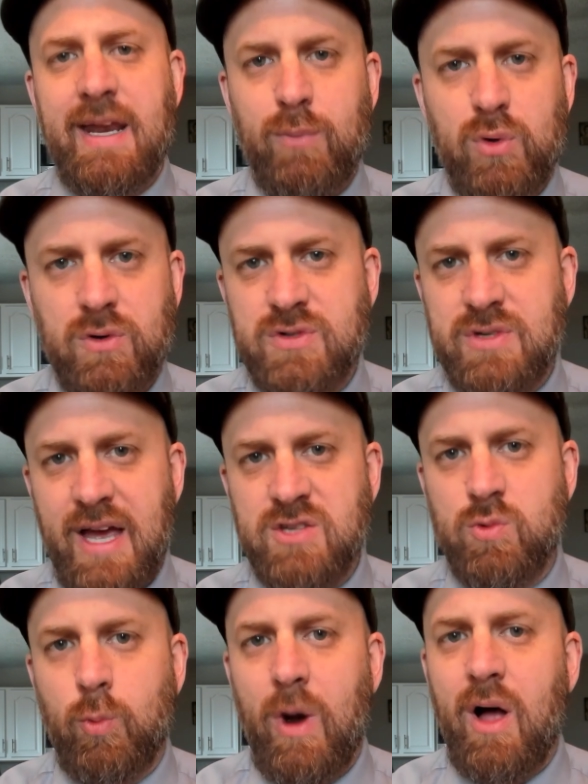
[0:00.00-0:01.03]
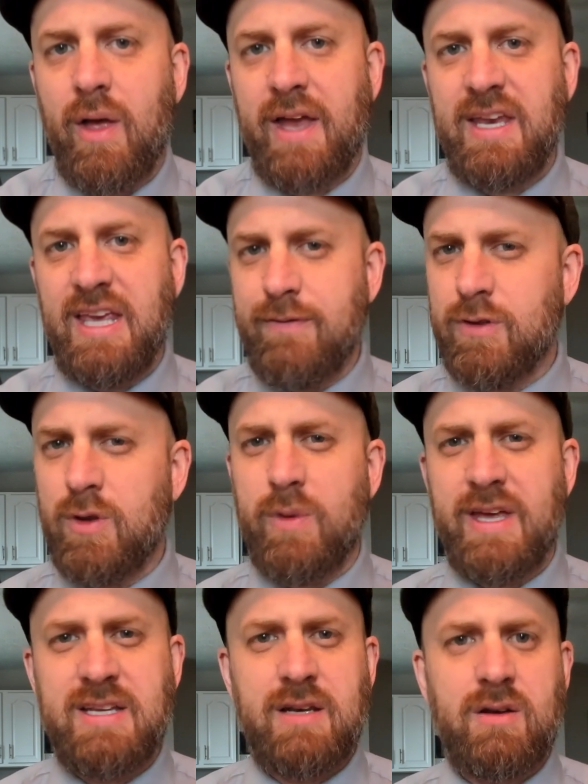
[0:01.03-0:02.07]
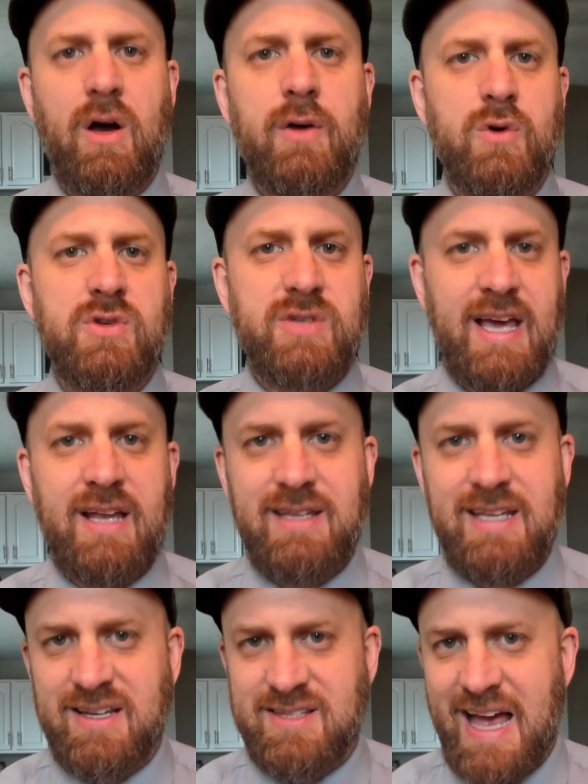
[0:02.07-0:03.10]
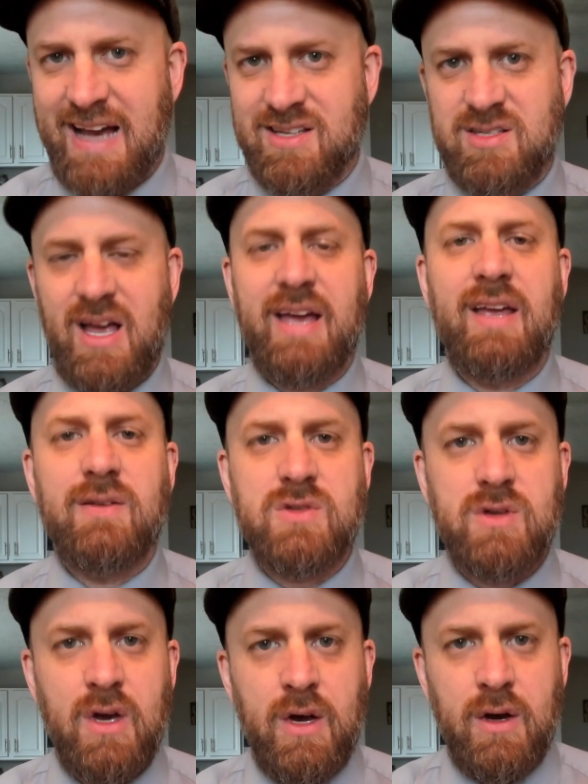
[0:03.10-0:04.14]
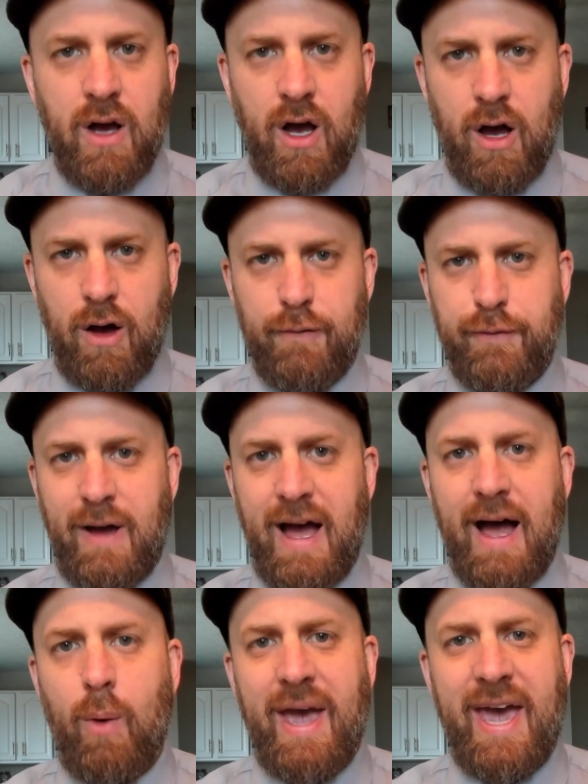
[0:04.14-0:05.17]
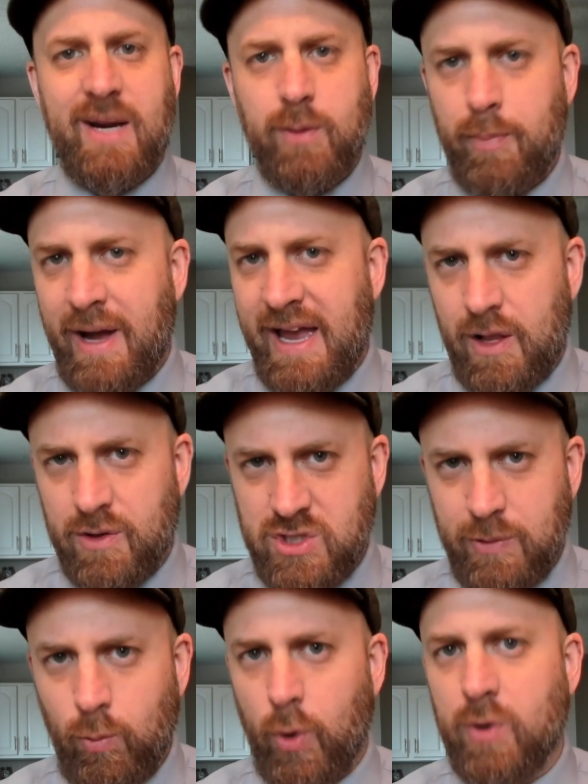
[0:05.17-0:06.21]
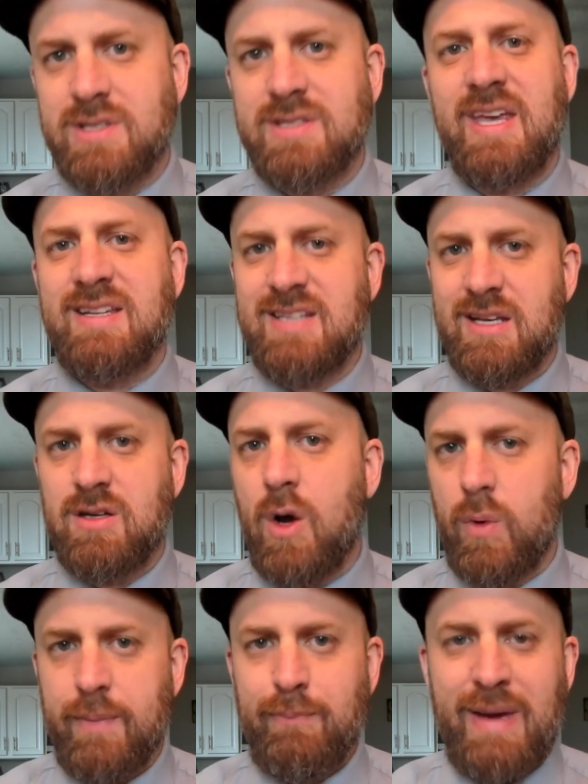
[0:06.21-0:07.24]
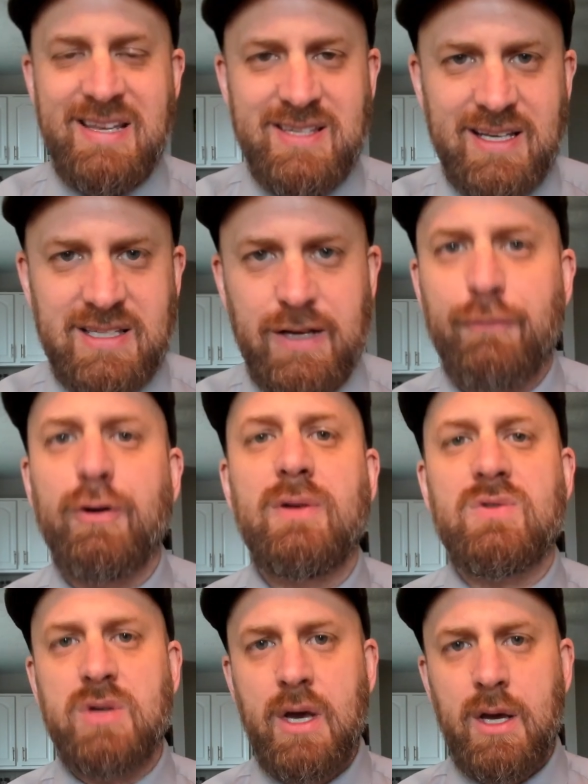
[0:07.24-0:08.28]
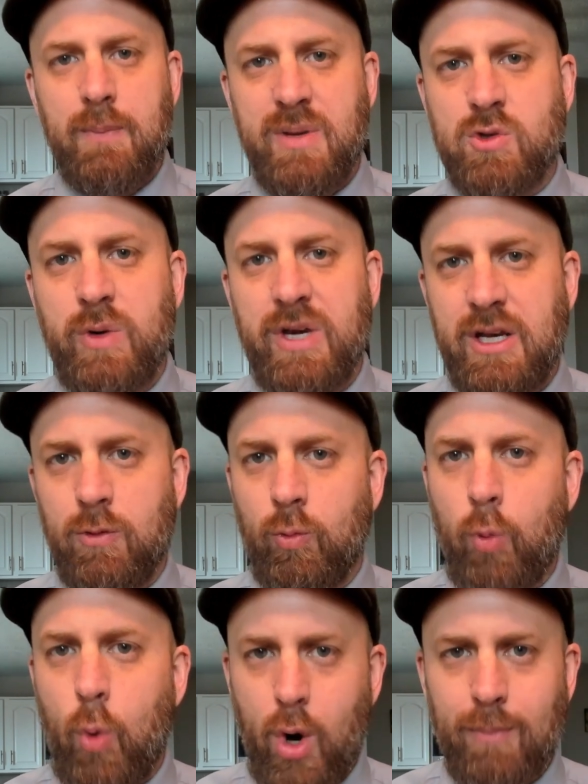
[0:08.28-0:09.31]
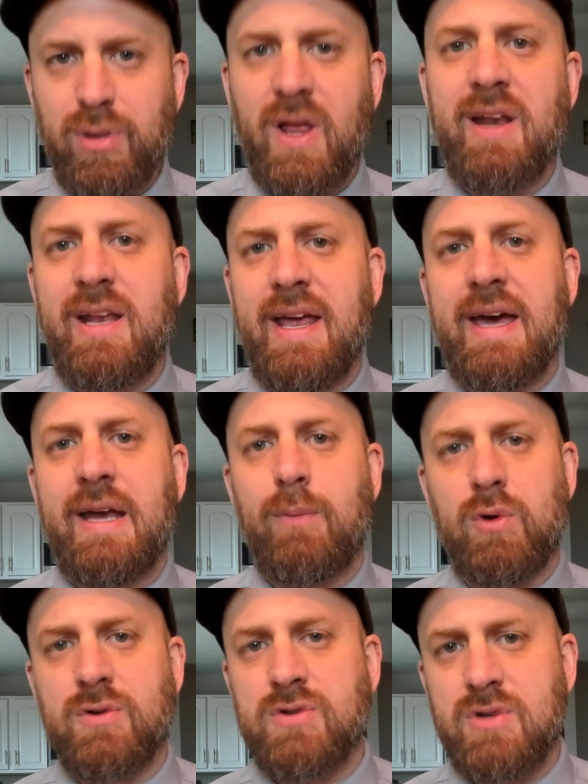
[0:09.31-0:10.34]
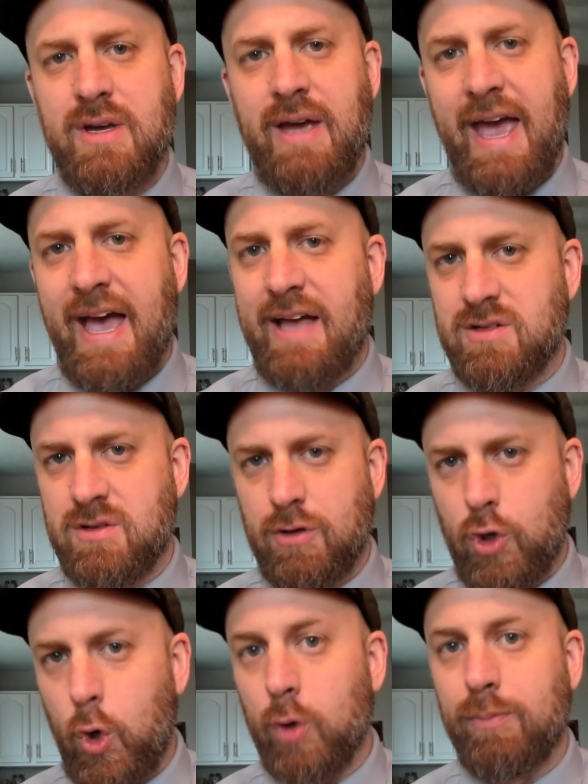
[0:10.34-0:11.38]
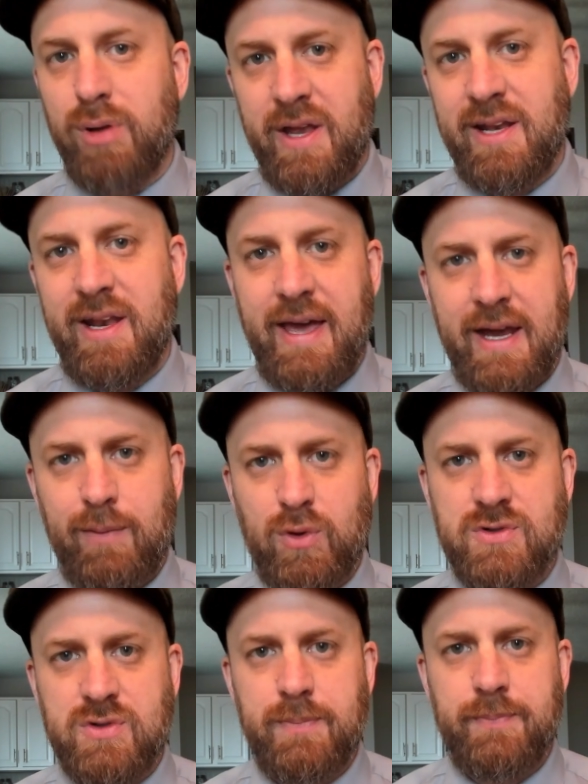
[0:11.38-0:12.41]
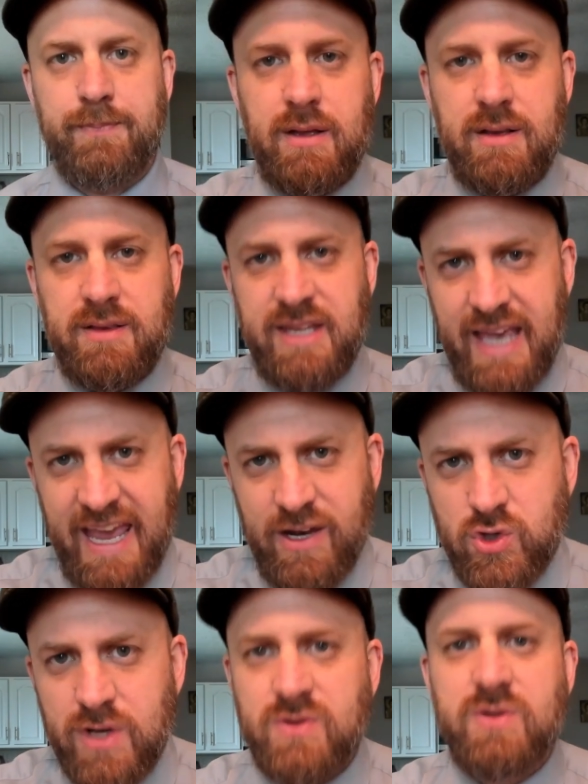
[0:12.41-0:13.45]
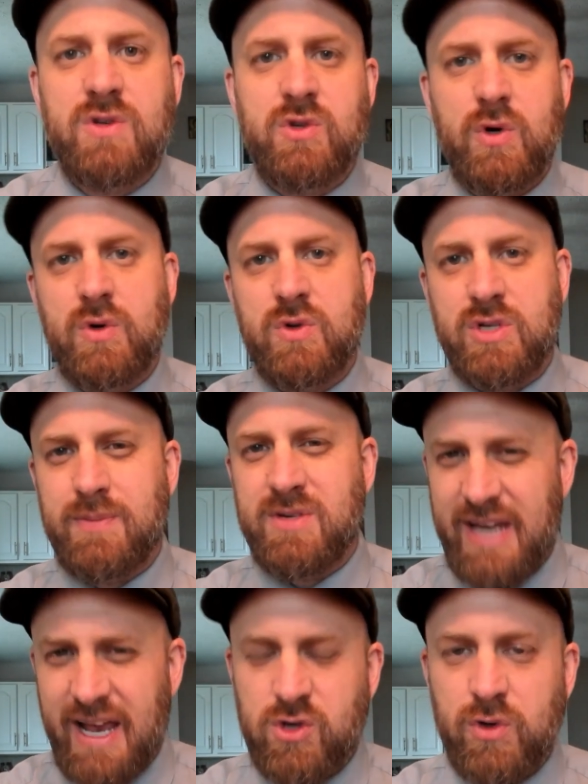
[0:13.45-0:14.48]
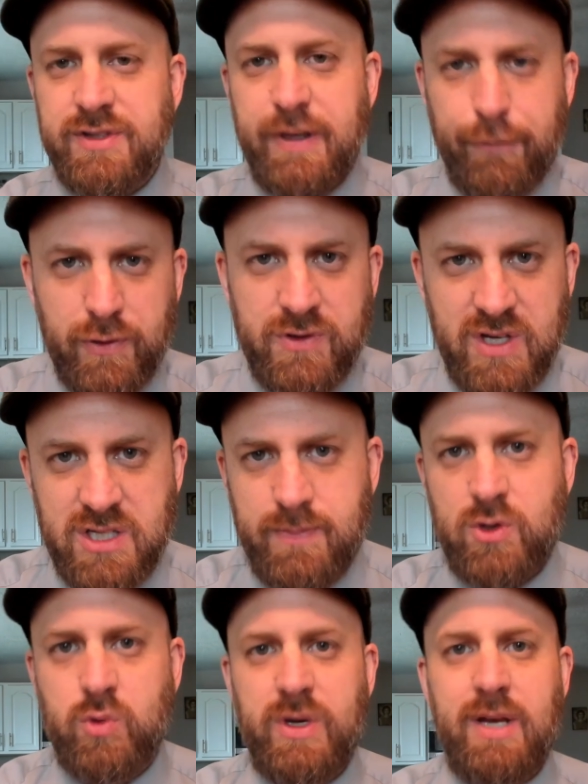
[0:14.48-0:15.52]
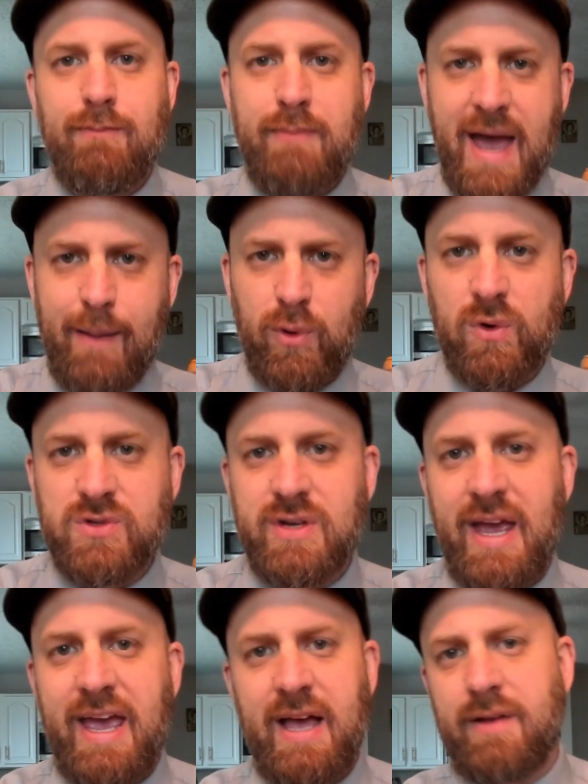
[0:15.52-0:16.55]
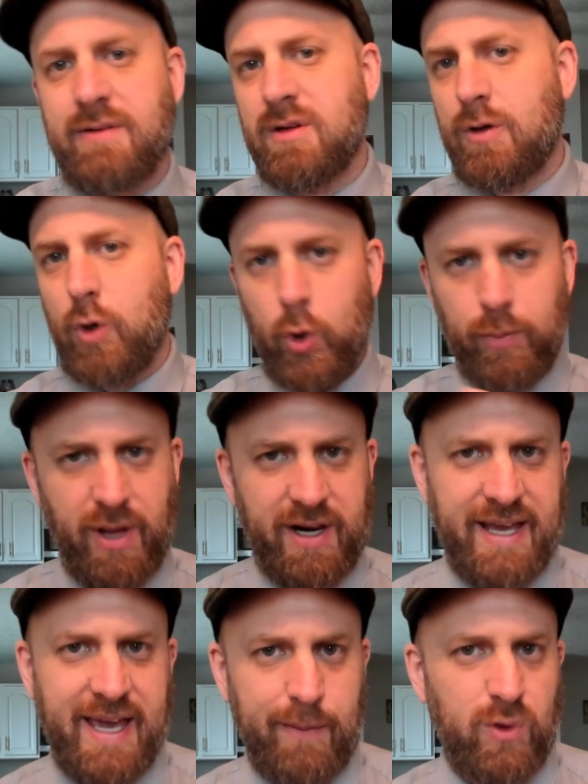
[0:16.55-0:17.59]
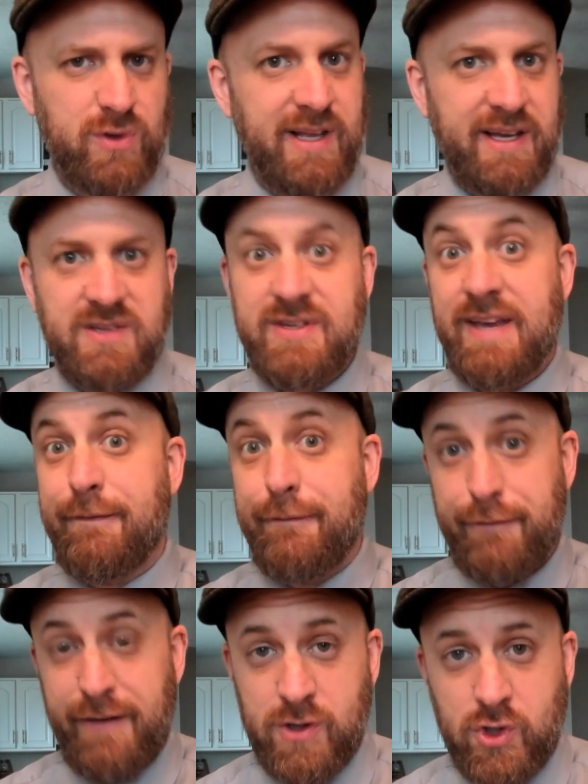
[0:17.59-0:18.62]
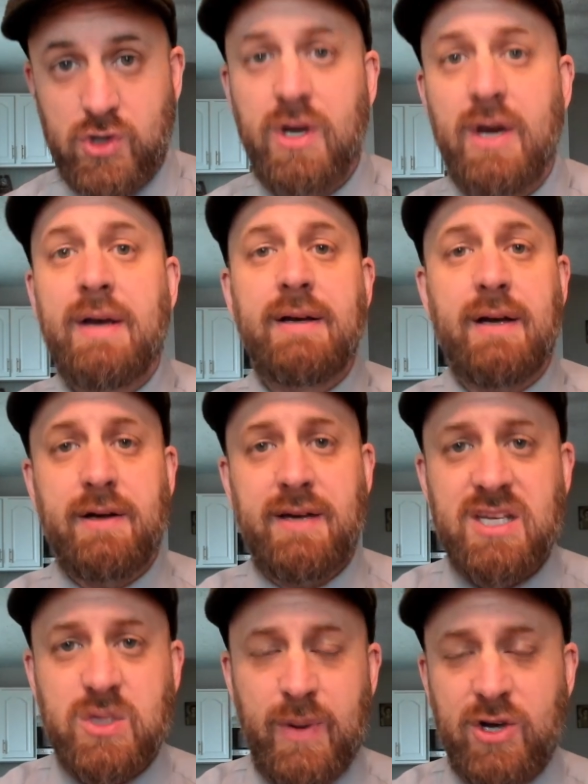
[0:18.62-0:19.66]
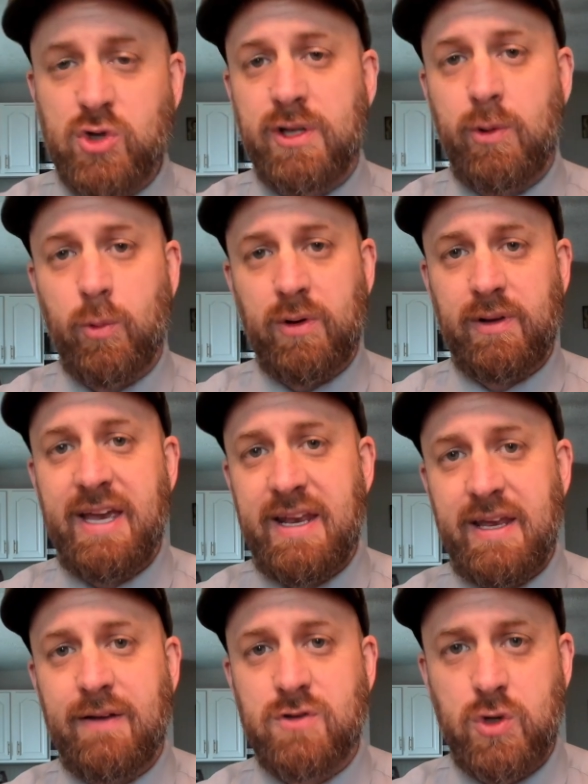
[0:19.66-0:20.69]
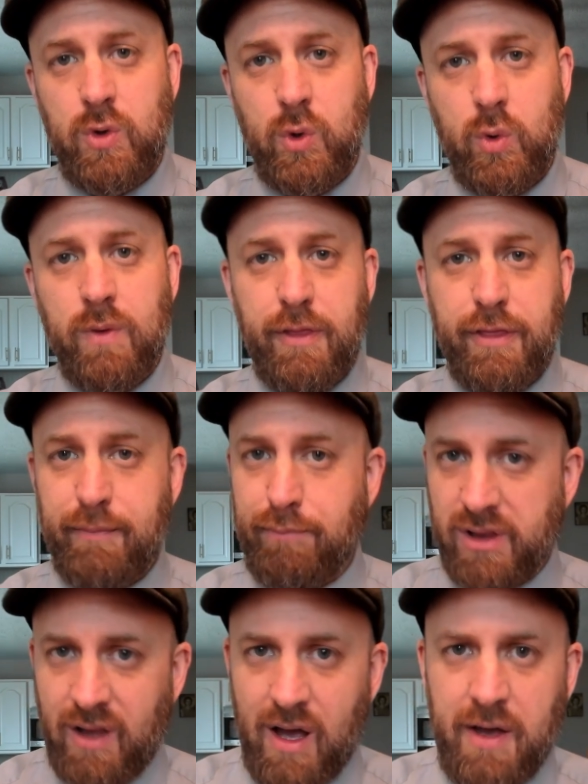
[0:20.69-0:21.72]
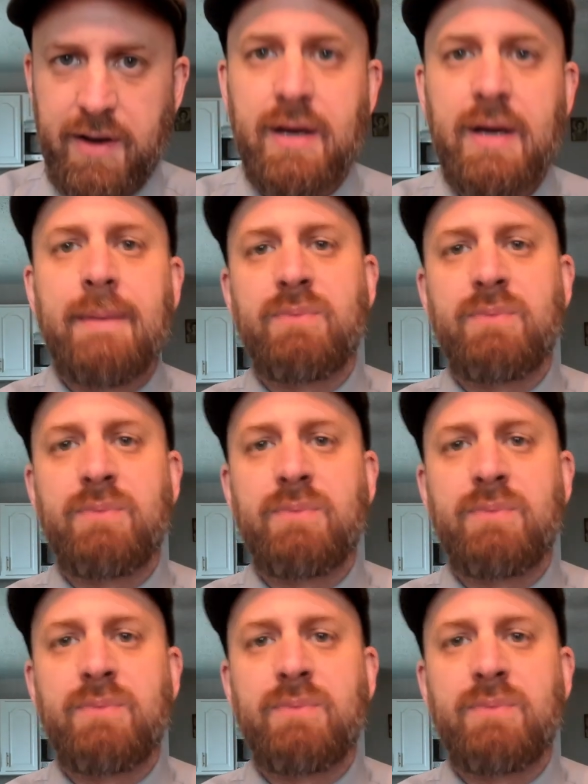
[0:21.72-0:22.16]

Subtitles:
animals as well, and even though they didn't understand the exact science of how animal biology worked, they did know the basic difference between warm-blooded animals and cold-blooded animals. The ancients discerned substantial differences between mammals and cold-blooded animals like, say, fish, especially relating to the blood.